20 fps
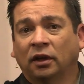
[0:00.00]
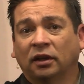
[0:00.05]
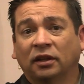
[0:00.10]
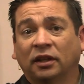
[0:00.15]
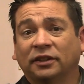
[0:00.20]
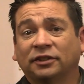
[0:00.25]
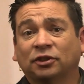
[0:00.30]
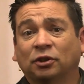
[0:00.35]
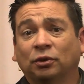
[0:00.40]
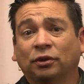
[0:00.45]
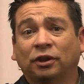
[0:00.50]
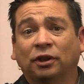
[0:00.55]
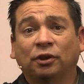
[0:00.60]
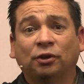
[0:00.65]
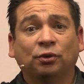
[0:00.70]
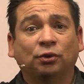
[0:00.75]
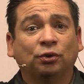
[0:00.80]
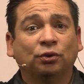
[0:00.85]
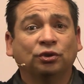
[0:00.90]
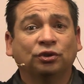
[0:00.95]
Let's
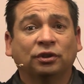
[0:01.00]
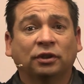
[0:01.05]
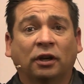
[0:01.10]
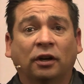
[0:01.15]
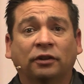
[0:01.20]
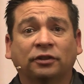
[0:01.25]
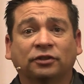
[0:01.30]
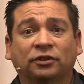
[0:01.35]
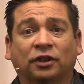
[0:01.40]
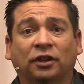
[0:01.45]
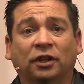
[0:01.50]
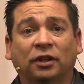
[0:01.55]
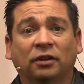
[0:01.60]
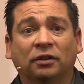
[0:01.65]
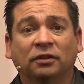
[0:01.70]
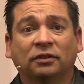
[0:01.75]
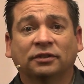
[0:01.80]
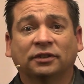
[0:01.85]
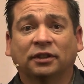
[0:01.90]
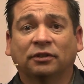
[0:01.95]
continue using our
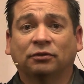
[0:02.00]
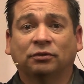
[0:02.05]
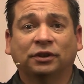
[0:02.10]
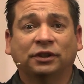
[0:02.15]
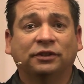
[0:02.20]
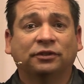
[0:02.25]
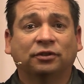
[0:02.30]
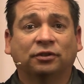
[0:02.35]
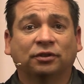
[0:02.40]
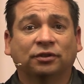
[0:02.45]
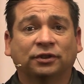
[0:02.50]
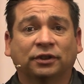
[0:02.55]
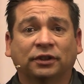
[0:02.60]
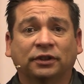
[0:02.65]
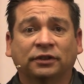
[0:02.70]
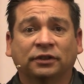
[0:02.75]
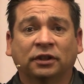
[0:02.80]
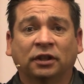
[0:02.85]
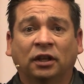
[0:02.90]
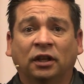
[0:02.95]
skills and
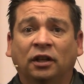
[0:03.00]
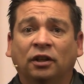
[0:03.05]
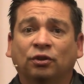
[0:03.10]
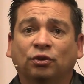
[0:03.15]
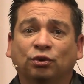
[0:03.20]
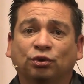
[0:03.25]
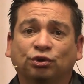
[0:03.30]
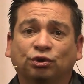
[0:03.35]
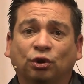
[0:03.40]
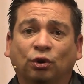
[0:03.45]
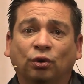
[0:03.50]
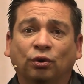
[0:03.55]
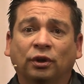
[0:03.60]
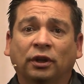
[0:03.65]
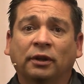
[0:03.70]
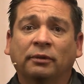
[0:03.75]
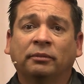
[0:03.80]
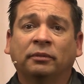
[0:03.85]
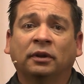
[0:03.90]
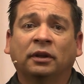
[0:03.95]
resources to show
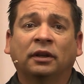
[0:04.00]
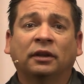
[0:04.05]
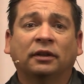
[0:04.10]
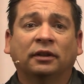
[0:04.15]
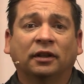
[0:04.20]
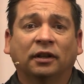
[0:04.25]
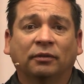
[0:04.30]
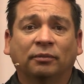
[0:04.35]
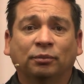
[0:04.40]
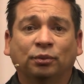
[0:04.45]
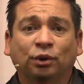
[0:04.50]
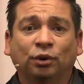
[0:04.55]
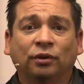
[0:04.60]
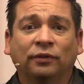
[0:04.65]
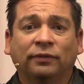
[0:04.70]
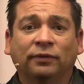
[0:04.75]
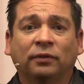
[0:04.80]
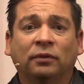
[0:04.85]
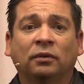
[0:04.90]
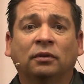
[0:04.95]
them the
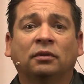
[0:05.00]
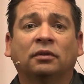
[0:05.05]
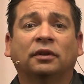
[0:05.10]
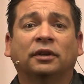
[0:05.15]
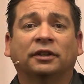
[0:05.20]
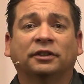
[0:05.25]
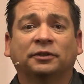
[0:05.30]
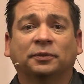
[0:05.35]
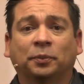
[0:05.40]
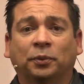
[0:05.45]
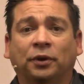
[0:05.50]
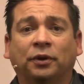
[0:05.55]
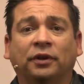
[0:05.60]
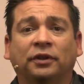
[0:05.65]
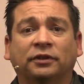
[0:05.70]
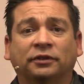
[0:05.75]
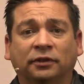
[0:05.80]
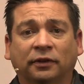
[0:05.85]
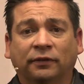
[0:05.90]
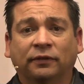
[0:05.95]
beautiful
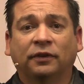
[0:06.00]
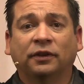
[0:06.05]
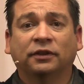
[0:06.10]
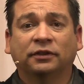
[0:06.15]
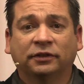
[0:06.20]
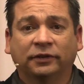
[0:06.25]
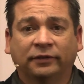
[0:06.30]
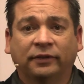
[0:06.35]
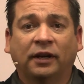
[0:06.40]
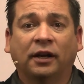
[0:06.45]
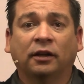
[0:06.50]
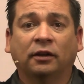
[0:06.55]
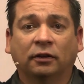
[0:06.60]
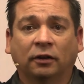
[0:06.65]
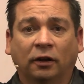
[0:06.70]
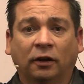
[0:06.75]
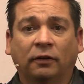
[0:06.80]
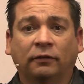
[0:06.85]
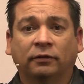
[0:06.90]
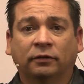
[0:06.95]
experience of this divine
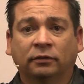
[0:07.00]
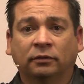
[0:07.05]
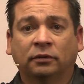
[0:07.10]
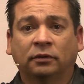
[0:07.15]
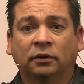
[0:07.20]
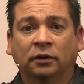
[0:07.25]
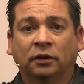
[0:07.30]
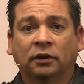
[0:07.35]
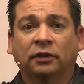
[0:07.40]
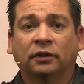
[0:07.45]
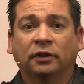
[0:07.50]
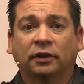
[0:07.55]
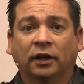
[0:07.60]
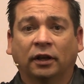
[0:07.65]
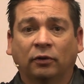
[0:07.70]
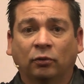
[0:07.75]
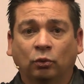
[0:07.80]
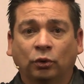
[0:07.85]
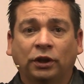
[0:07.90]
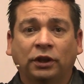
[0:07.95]
love
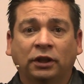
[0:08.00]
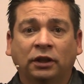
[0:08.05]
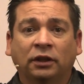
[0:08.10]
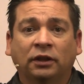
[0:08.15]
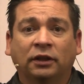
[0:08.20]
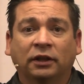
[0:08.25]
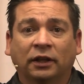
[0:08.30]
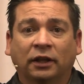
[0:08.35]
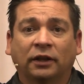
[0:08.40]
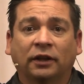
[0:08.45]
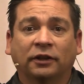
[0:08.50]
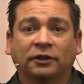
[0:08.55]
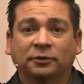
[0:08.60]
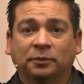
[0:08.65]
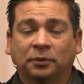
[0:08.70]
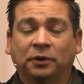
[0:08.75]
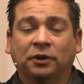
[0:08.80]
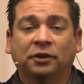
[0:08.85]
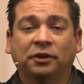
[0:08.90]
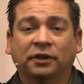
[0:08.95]
that we can
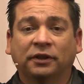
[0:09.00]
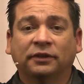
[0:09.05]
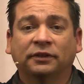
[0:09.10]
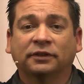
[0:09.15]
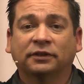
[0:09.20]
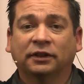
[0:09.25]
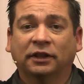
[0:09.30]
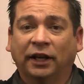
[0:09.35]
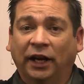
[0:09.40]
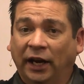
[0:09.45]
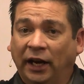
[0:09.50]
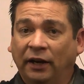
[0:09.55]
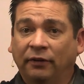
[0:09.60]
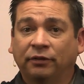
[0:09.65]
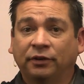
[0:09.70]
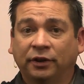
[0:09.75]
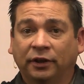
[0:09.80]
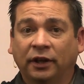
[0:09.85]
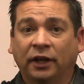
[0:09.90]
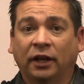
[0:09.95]
experience
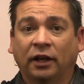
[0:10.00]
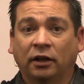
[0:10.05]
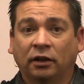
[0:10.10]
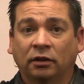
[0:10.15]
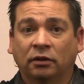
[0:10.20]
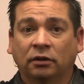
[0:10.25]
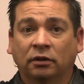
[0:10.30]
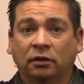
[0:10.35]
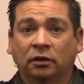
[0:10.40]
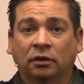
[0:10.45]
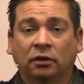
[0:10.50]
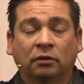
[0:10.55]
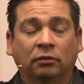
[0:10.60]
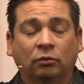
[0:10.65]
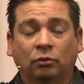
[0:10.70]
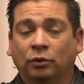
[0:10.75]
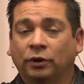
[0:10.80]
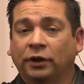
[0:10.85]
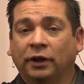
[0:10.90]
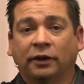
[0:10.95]
every day.
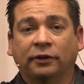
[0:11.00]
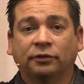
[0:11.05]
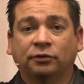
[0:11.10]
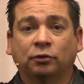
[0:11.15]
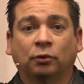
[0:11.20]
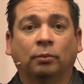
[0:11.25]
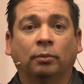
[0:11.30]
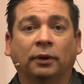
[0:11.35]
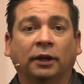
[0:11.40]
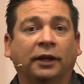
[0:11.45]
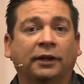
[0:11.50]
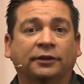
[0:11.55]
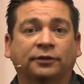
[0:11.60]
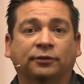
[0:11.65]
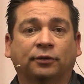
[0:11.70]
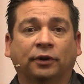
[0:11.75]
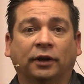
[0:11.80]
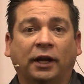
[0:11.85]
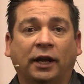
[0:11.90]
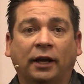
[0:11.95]
We are so blessed
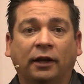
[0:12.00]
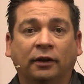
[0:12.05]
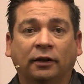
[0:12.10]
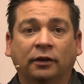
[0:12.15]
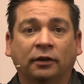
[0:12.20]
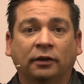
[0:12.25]
for that.